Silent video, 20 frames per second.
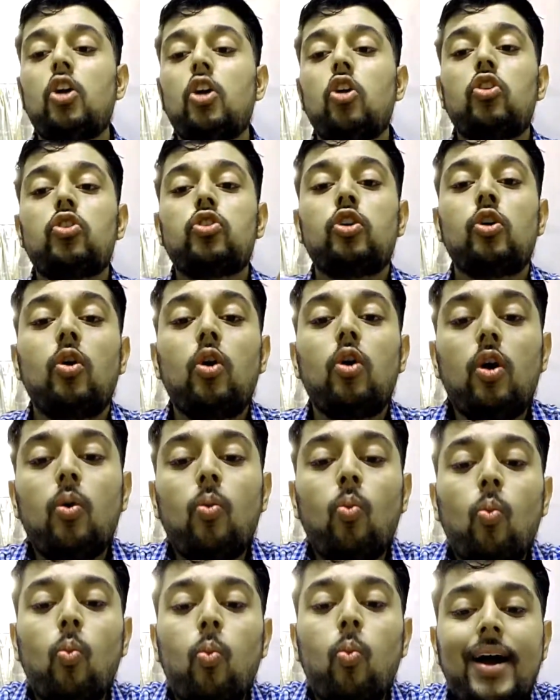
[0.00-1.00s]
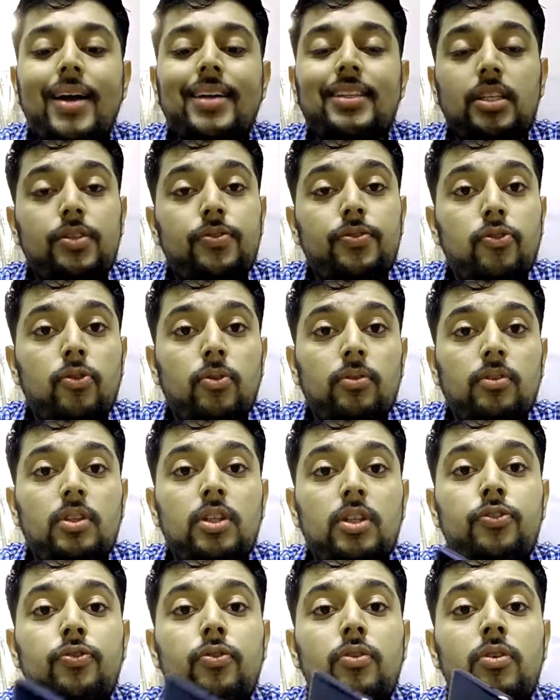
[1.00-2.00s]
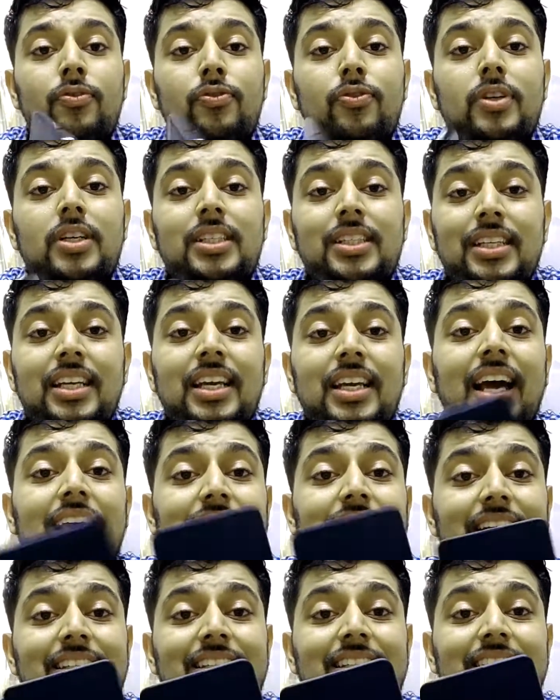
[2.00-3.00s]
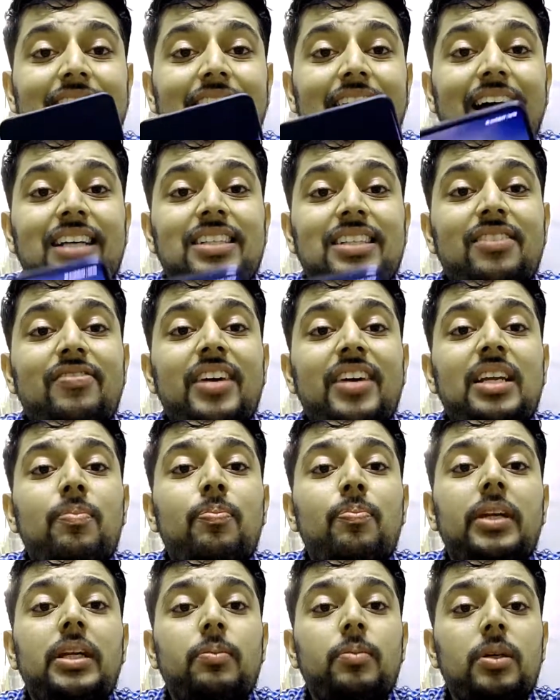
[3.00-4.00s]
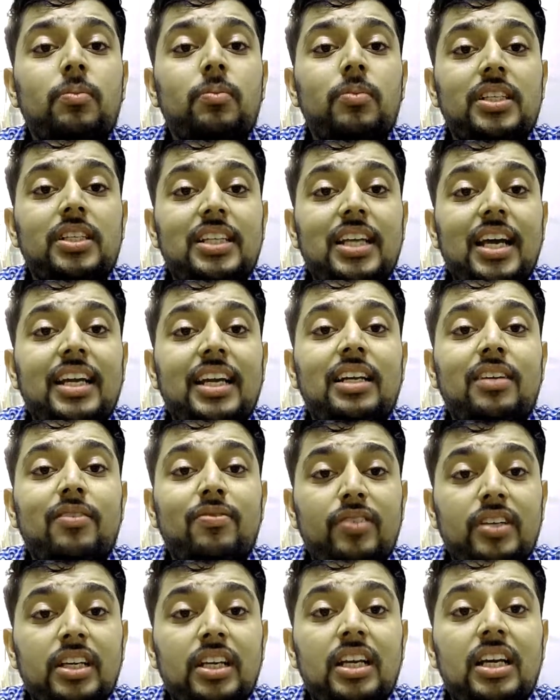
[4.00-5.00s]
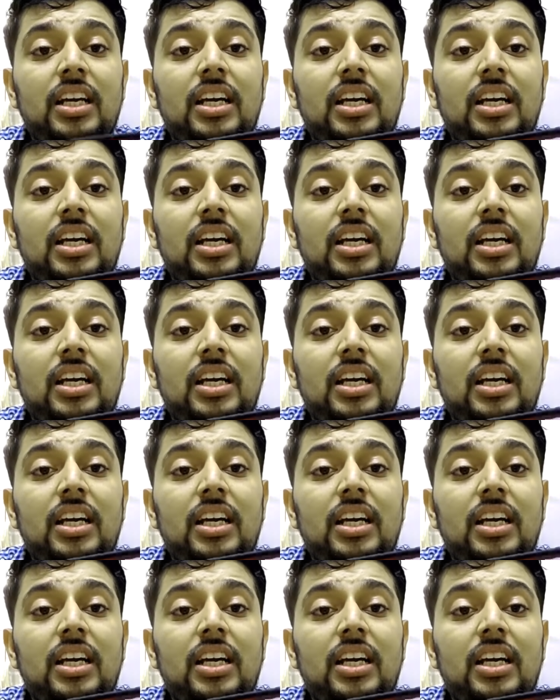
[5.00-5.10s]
So why this phone? This phone, firstly, as I said, has a very premium design and feel.